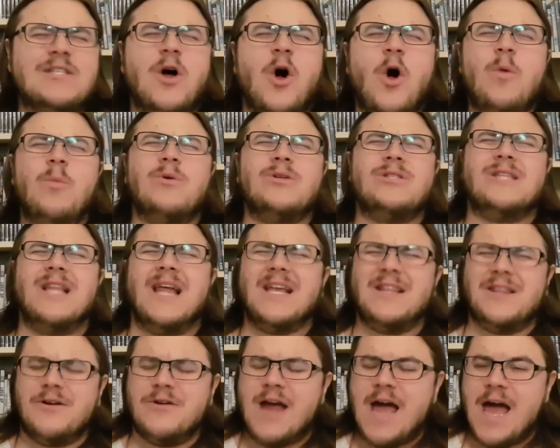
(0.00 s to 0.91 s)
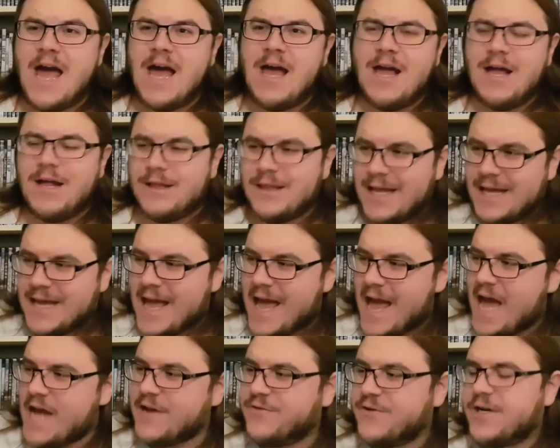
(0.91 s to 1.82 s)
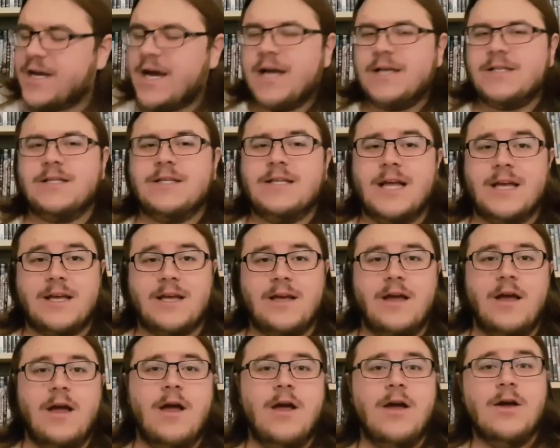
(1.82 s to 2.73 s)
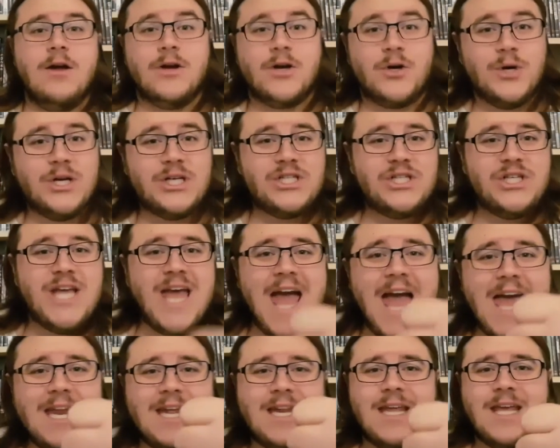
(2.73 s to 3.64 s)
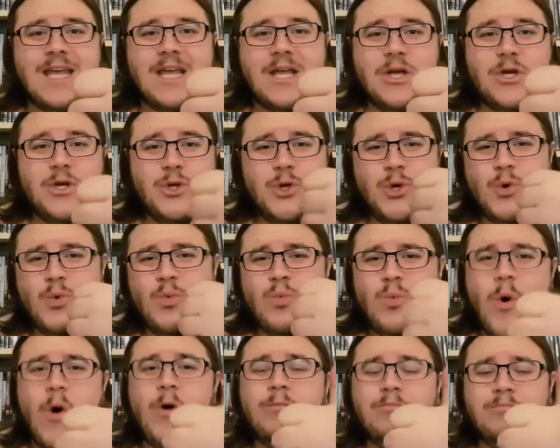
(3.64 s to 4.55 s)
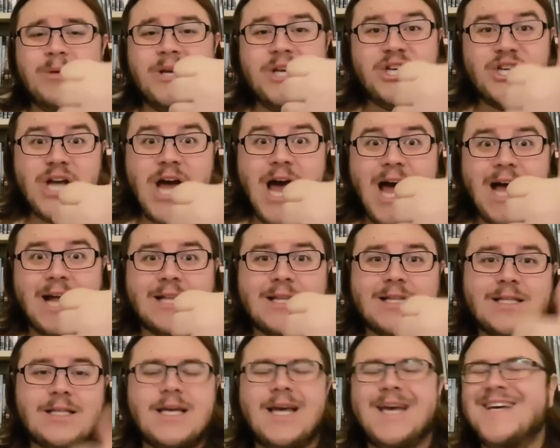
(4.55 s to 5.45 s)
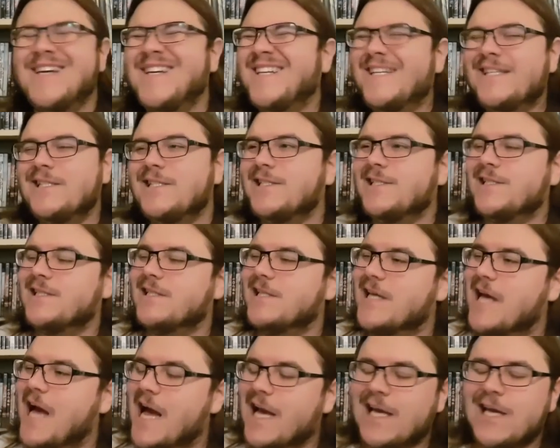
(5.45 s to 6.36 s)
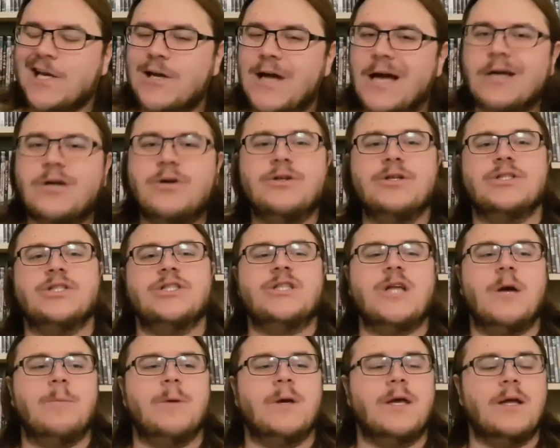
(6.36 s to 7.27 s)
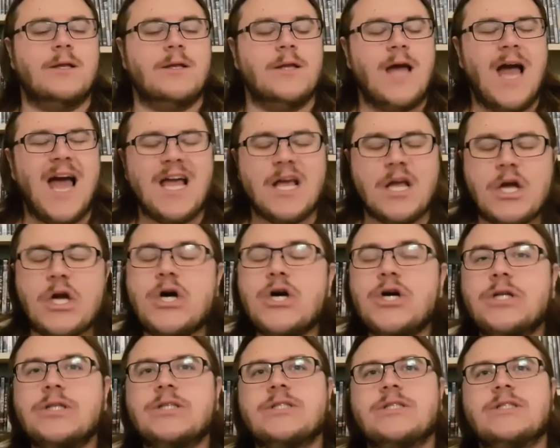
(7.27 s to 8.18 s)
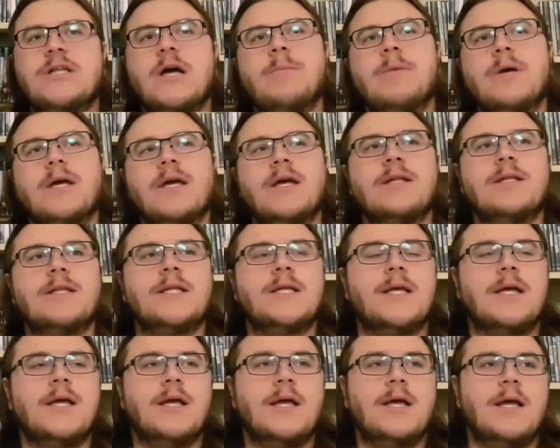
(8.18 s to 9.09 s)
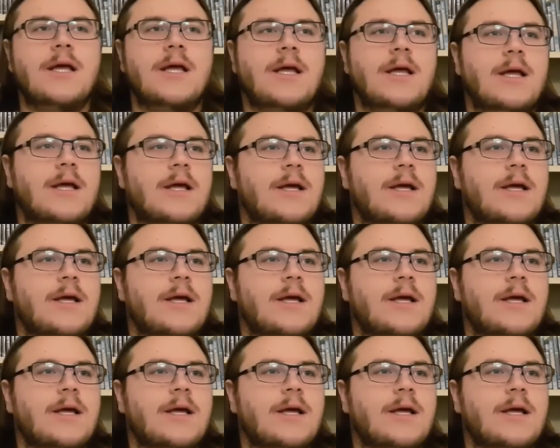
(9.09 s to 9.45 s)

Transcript: And it's almost like they're like advertising like Christianity, you won't be shocked. I, I couldn't stomach it. I couldn't stomach it.